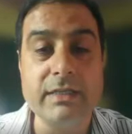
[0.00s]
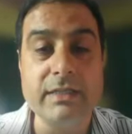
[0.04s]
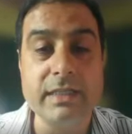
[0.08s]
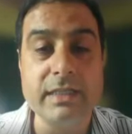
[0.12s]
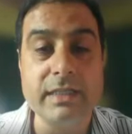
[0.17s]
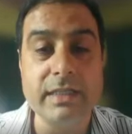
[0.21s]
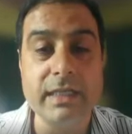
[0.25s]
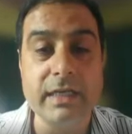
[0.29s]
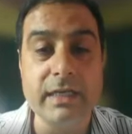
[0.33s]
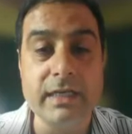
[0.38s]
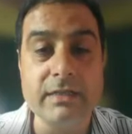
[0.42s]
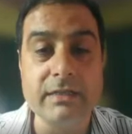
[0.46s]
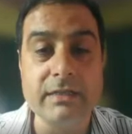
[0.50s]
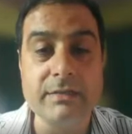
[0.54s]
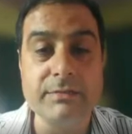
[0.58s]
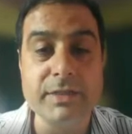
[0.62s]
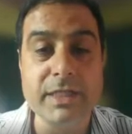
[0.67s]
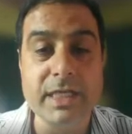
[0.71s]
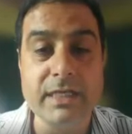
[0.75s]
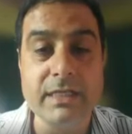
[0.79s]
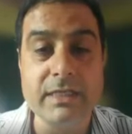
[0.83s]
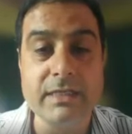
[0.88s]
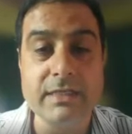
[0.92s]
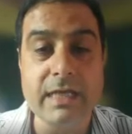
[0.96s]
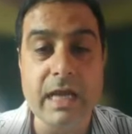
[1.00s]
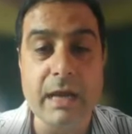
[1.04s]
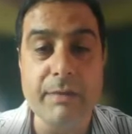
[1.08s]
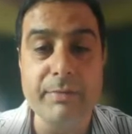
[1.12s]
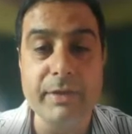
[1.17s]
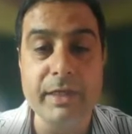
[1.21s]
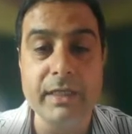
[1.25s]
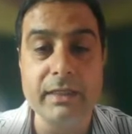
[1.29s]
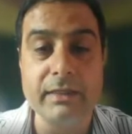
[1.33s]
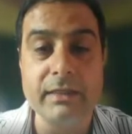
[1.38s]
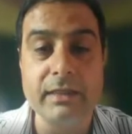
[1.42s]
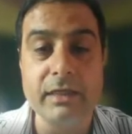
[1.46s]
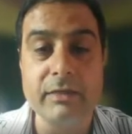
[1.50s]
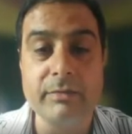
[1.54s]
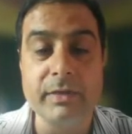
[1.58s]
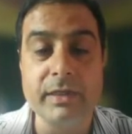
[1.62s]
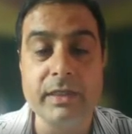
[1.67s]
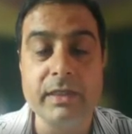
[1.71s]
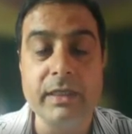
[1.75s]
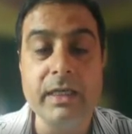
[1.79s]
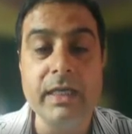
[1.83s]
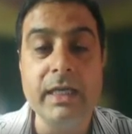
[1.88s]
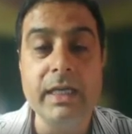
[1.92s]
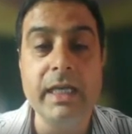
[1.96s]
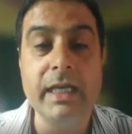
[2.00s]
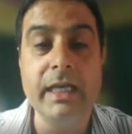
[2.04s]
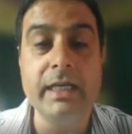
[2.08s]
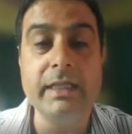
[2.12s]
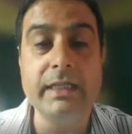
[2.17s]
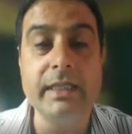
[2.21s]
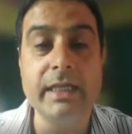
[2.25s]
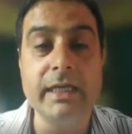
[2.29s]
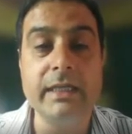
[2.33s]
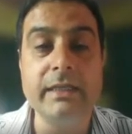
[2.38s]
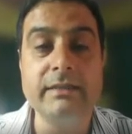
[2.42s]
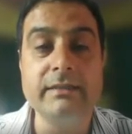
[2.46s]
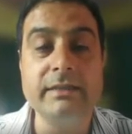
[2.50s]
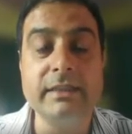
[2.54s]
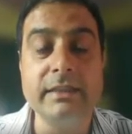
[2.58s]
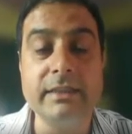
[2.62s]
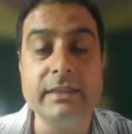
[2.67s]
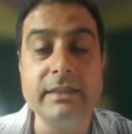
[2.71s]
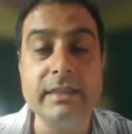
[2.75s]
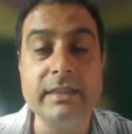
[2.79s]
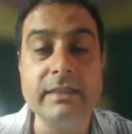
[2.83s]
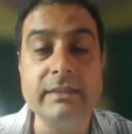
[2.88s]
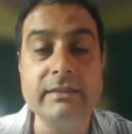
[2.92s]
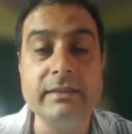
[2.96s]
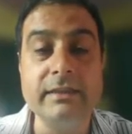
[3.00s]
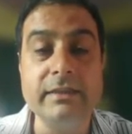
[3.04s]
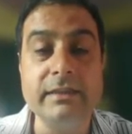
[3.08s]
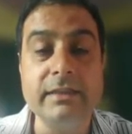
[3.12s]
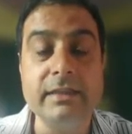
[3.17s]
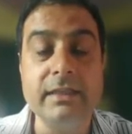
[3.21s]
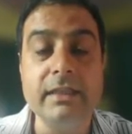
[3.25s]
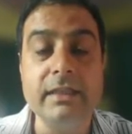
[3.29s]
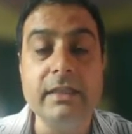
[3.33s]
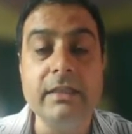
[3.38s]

see there are some changes happening. The urban area is increasing,